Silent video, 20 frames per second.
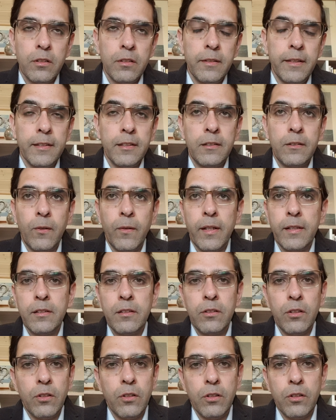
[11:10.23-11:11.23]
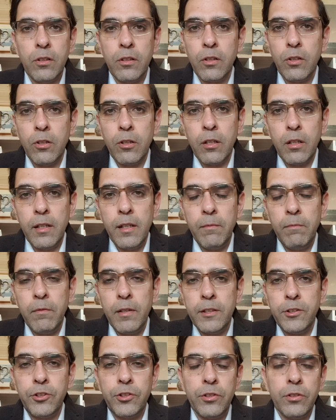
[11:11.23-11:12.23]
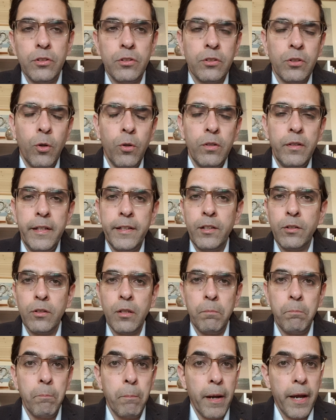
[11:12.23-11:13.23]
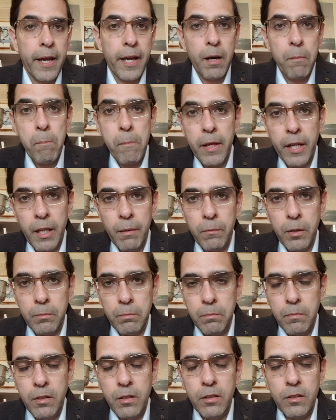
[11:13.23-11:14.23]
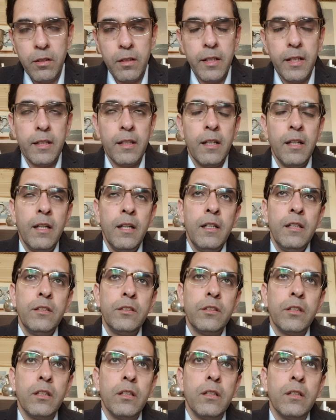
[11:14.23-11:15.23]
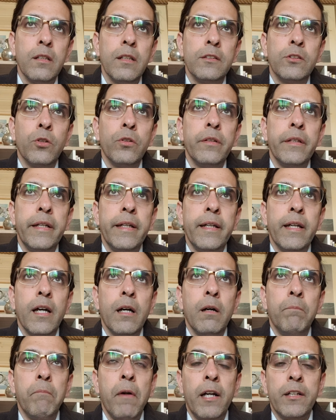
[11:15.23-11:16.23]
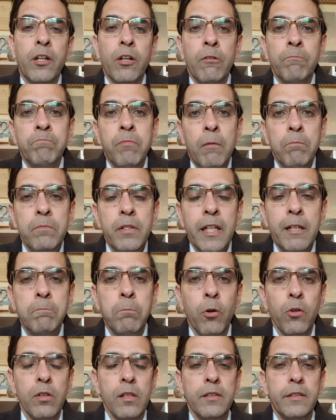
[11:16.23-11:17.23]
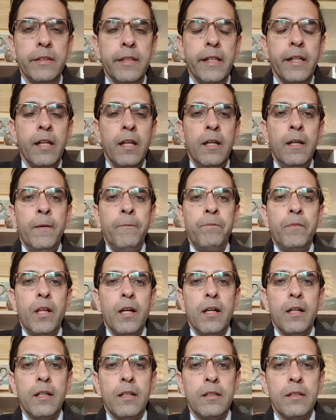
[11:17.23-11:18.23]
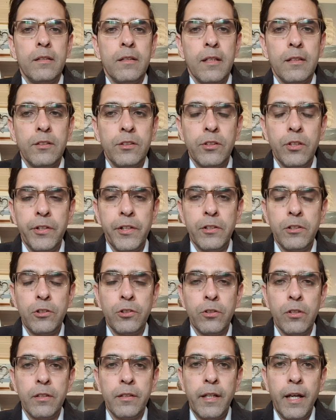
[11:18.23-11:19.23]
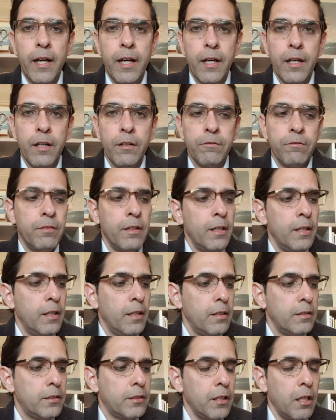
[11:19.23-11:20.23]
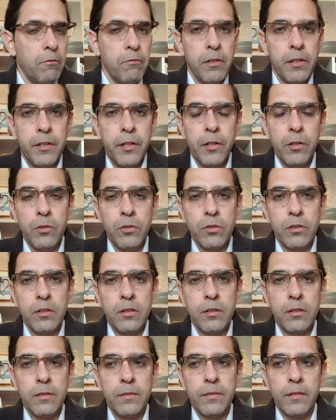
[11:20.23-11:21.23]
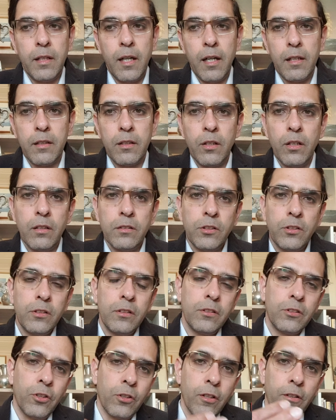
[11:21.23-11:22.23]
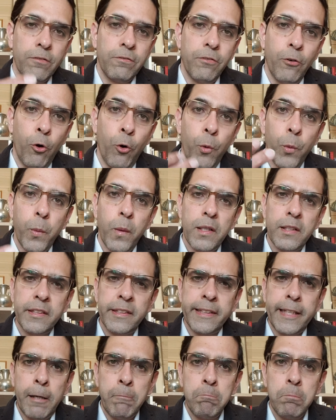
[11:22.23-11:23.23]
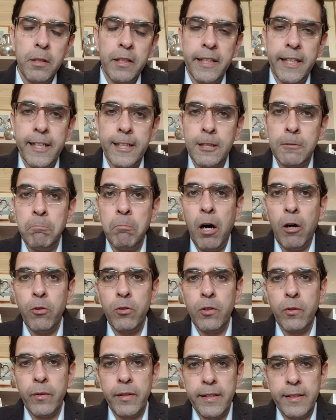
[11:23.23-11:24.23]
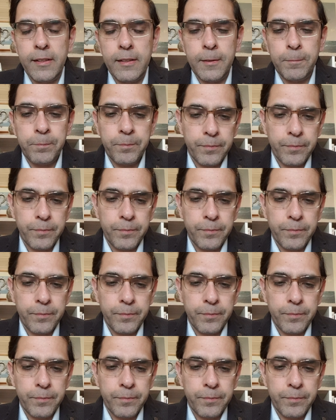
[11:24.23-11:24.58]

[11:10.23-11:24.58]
distress or issues only to the bare minimum. All right, so it's only a matter of public policy, and so you shouldn't have servitudes that sort of overstep these boundaries.